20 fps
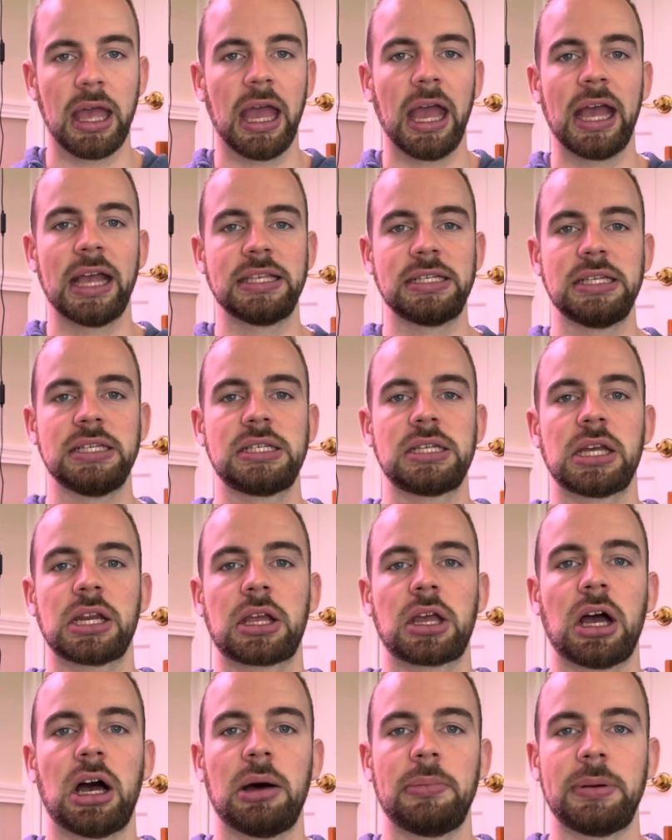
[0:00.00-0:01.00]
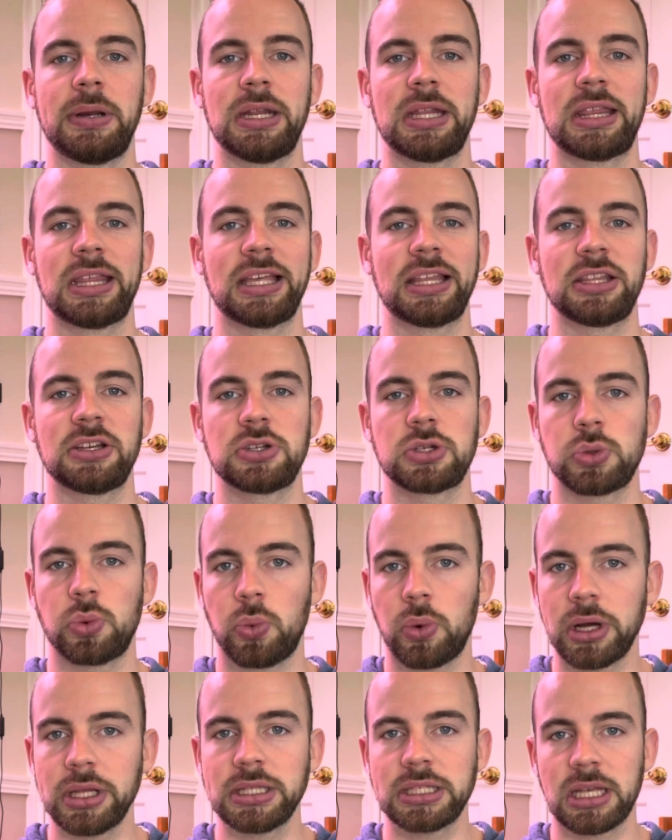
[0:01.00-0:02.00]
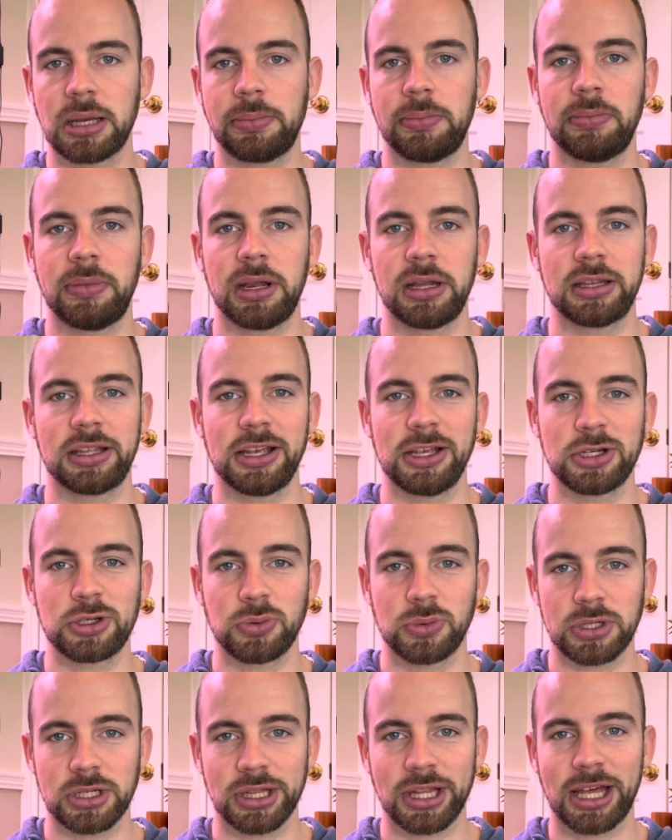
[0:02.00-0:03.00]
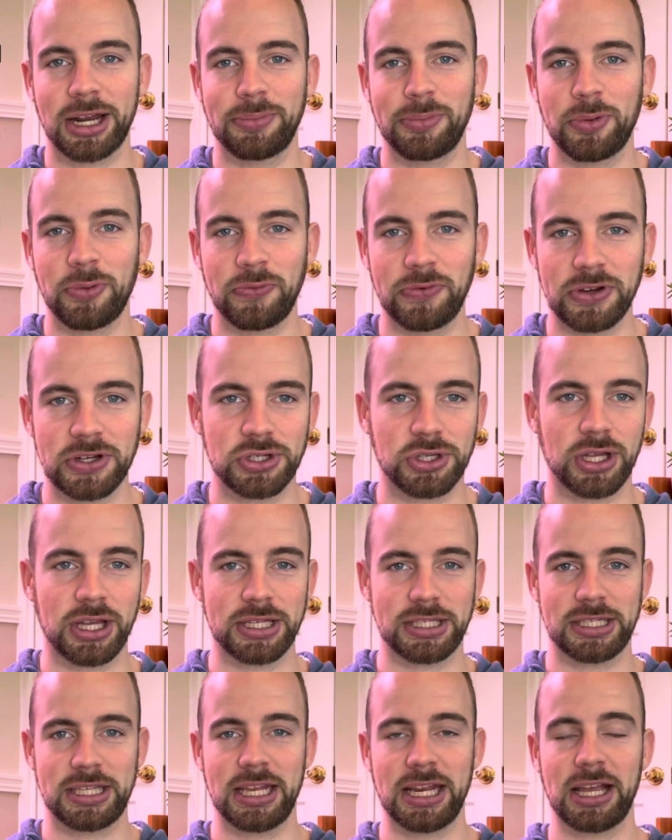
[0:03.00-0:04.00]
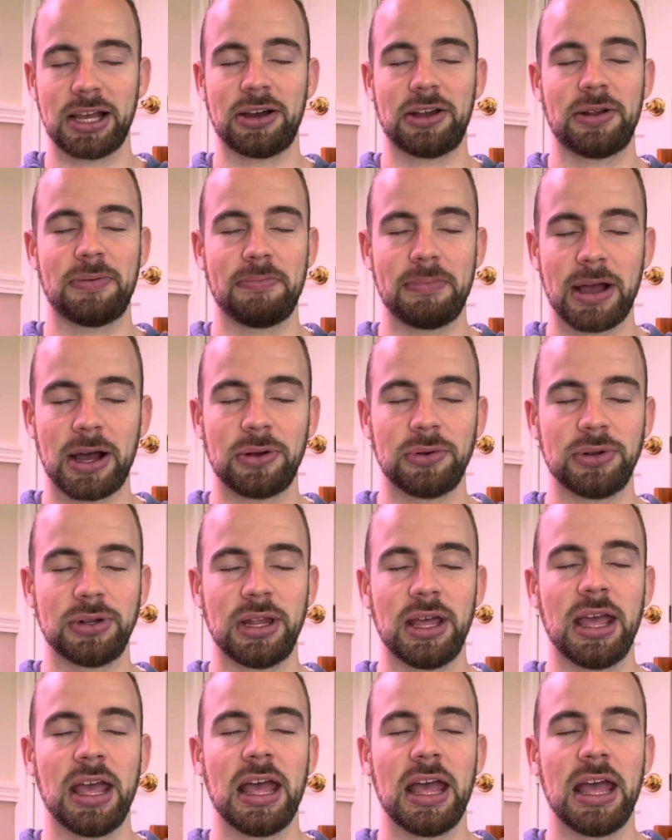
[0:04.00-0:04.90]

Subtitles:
it's easy to get caught up in to think there's one type of meditation, which a lot of people visualize sitting on a mountain,